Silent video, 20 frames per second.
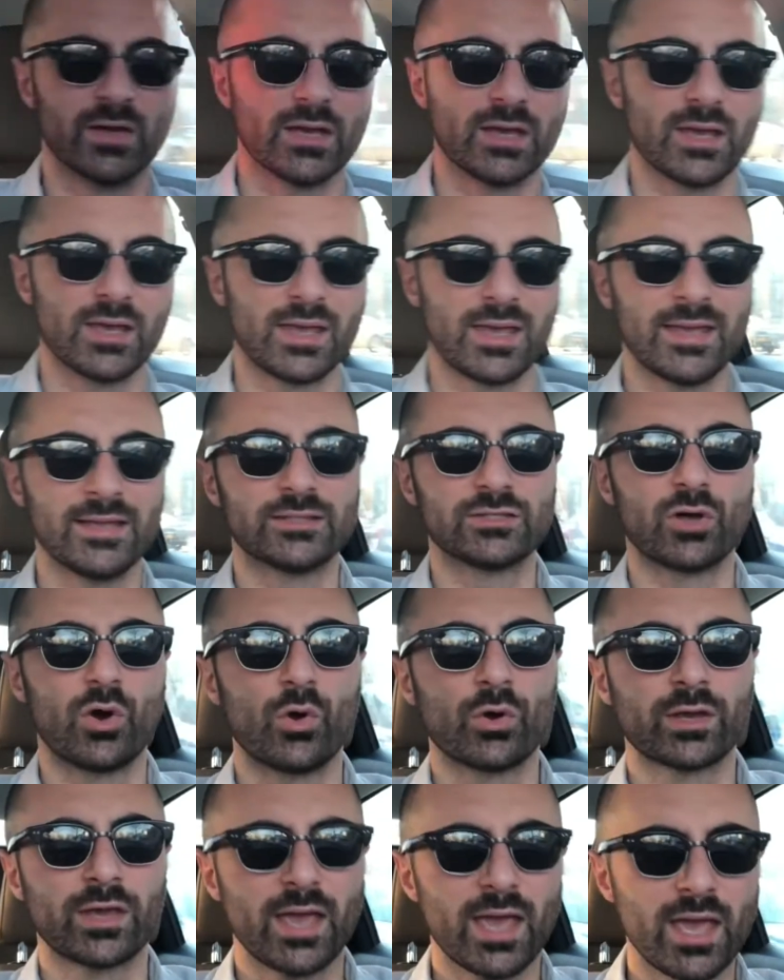It's
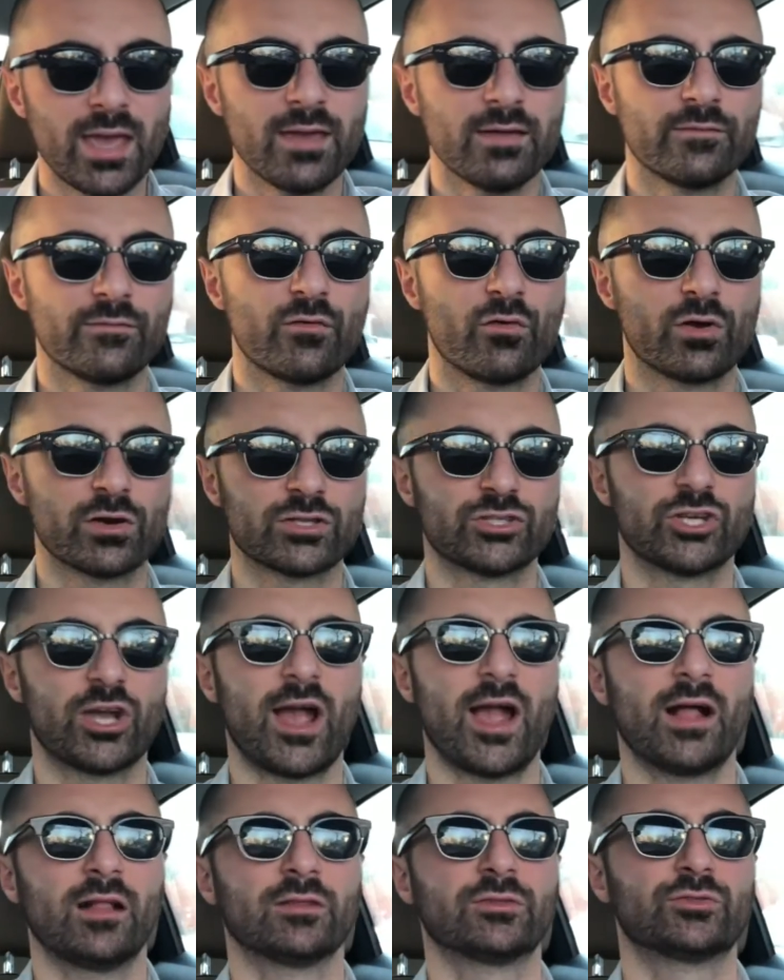okay for a
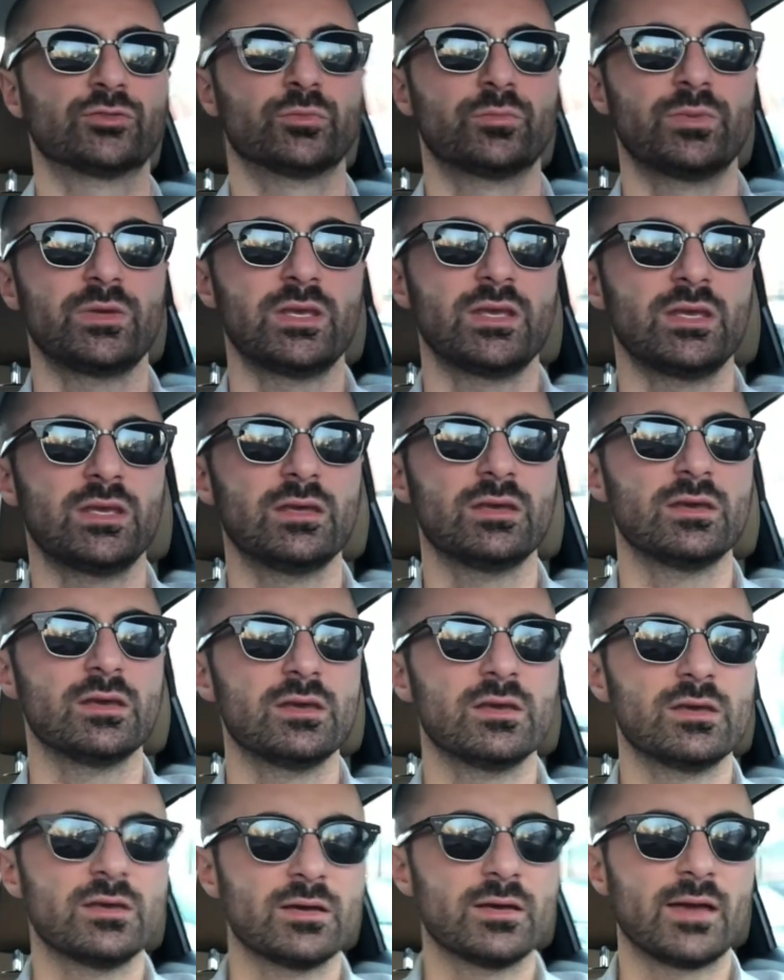child to be
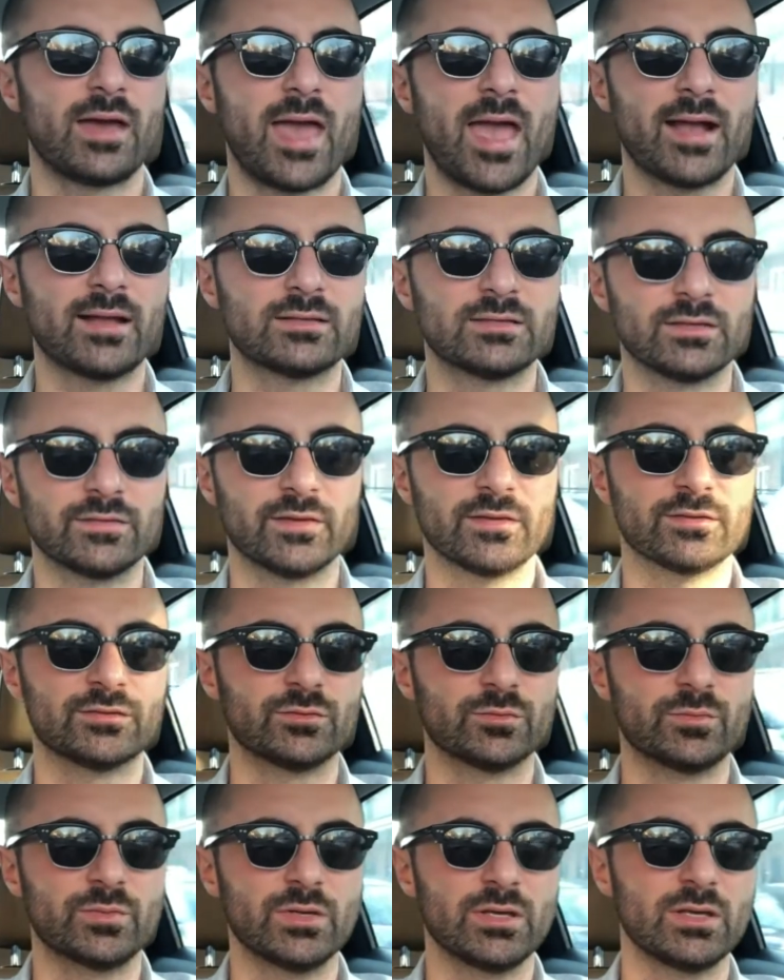active and to
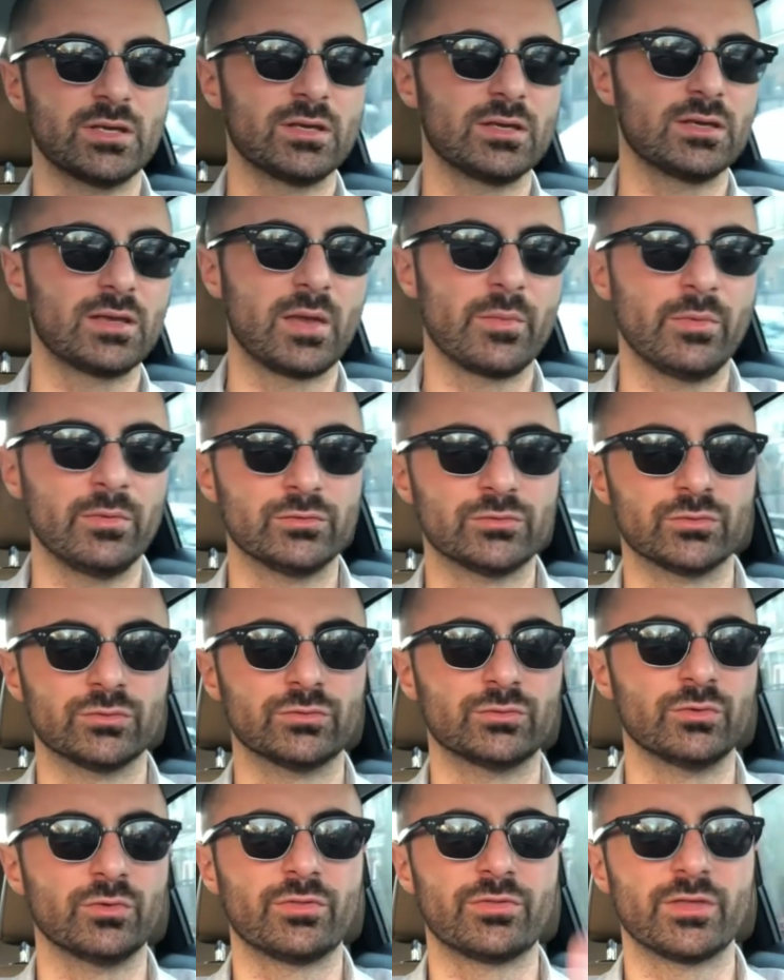be able to
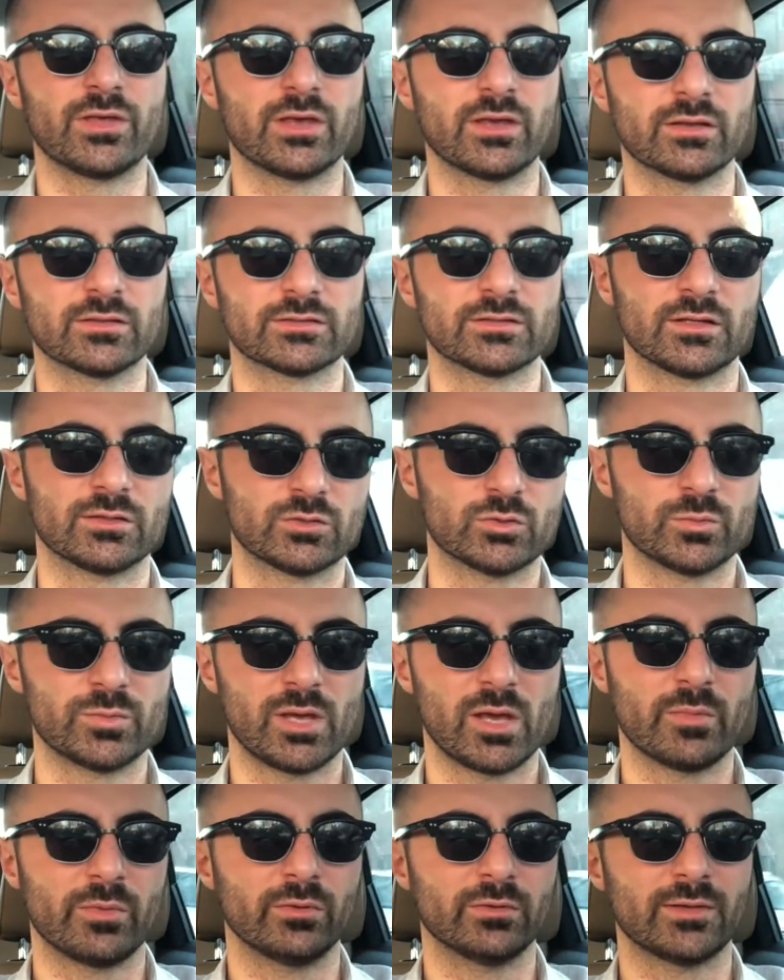do things and to be
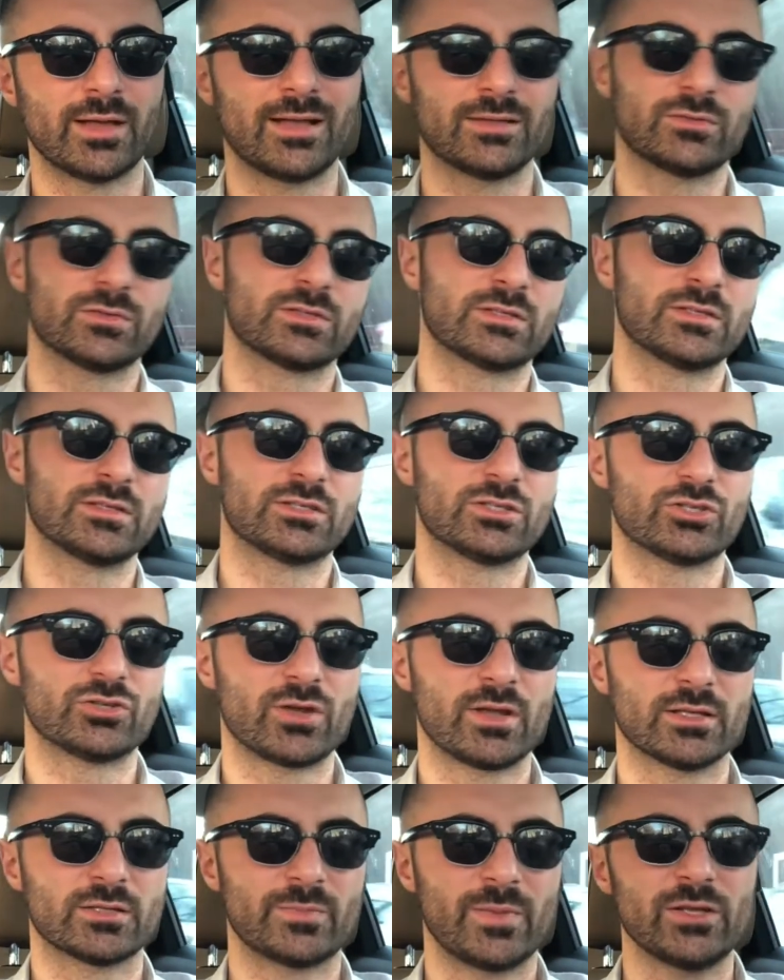able not to sit
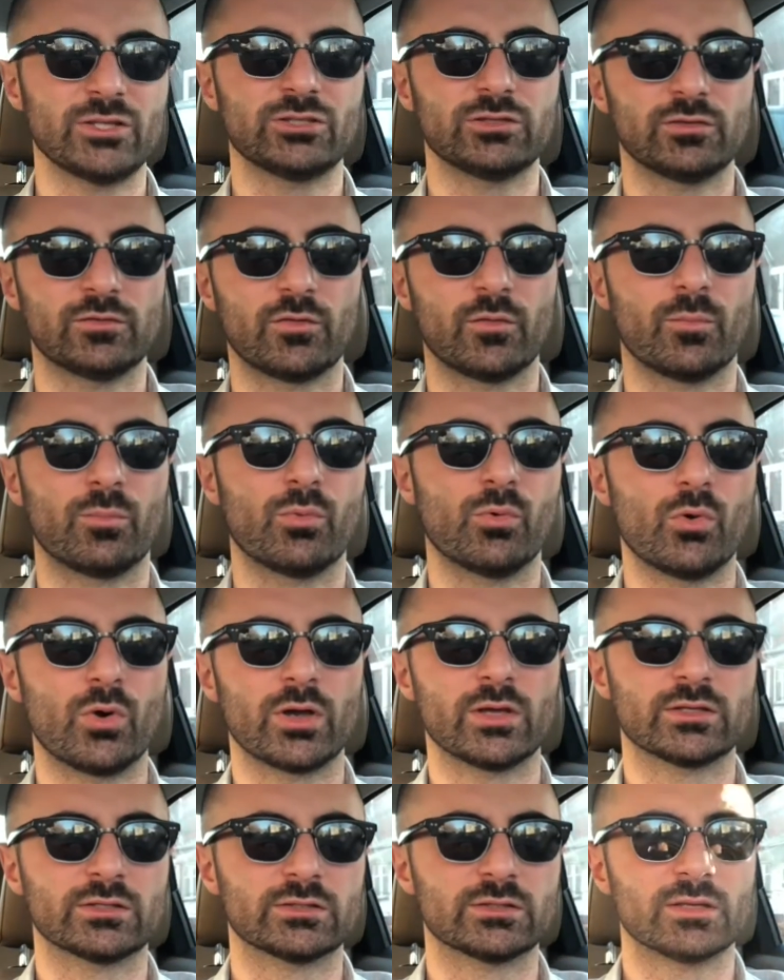straight, especially for
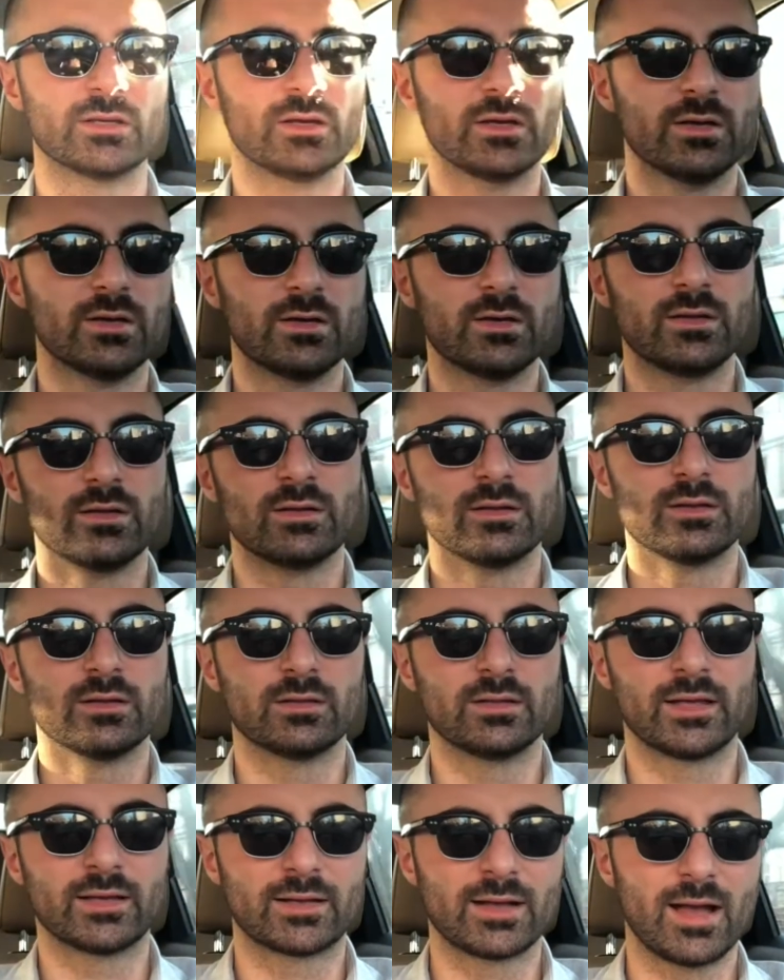boys.
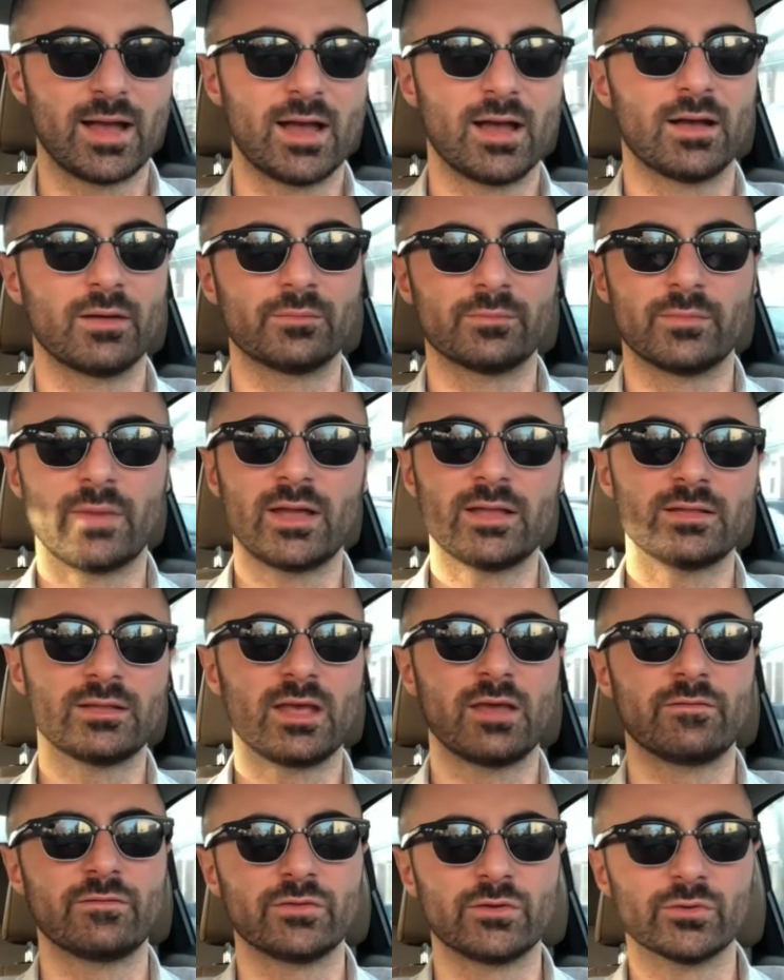Like my
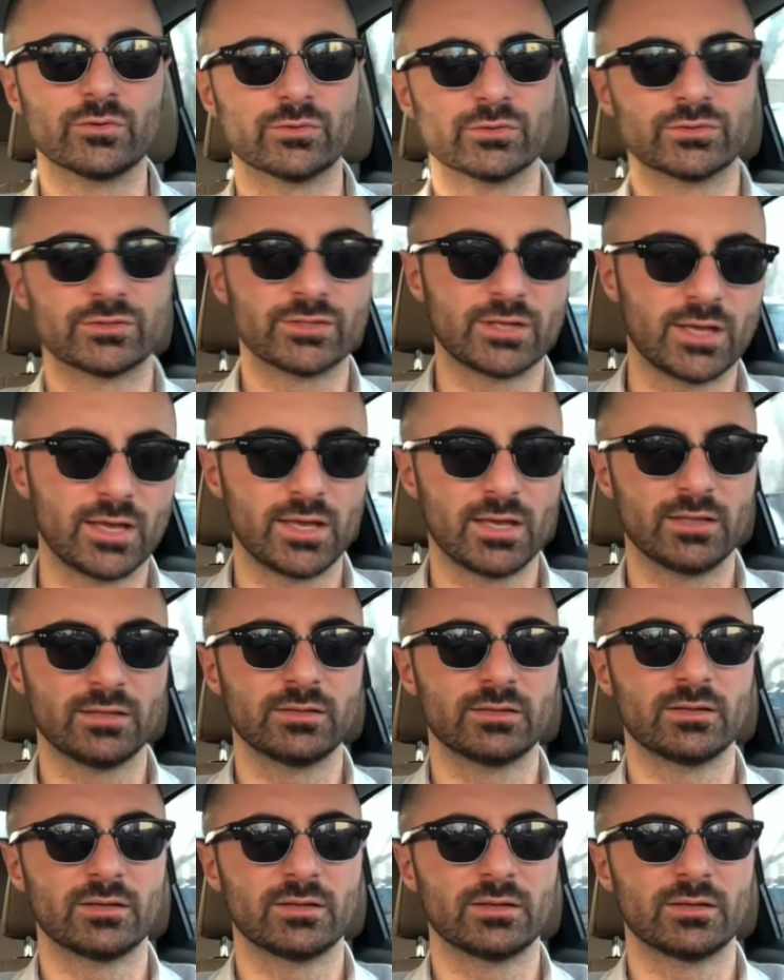nephews and